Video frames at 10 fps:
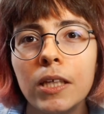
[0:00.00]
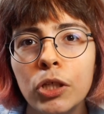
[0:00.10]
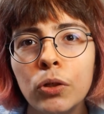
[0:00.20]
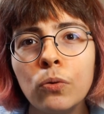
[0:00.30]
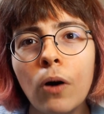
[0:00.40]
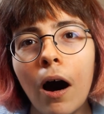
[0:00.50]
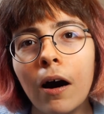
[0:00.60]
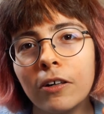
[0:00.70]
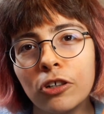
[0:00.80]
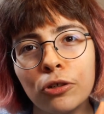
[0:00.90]
You
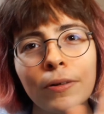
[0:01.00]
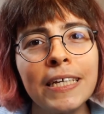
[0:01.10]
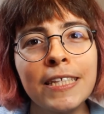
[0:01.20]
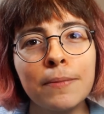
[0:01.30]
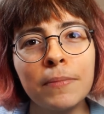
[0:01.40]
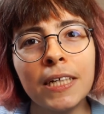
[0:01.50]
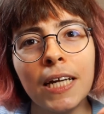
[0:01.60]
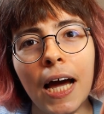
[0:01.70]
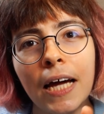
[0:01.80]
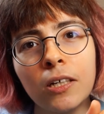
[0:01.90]
are tradesmen
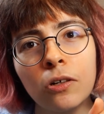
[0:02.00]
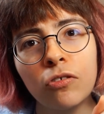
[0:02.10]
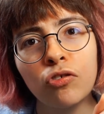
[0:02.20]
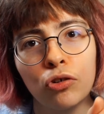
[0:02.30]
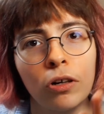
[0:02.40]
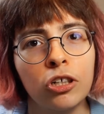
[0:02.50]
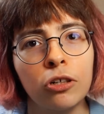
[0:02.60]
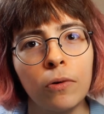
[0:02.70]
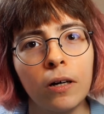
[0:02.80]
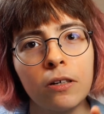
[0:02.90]
and
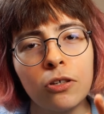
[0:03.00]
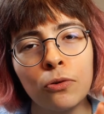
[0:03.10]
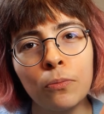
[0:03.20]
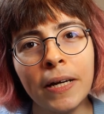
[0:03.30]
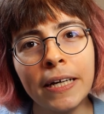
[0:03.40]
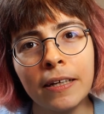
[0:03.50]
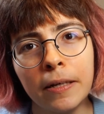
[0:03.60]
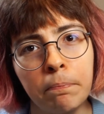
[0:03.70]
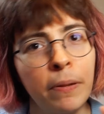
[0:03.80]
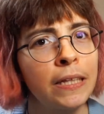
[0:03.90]
construction workers who make
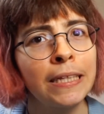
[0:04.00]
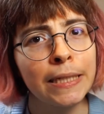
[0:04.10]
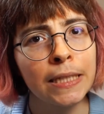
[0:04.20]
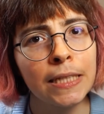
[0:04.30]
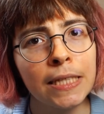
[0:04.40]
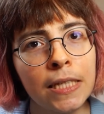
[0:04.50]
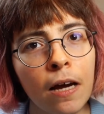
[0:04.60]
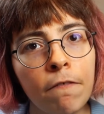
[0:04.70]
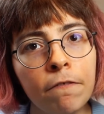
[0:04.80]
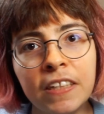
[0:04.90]
like buildings and stuff.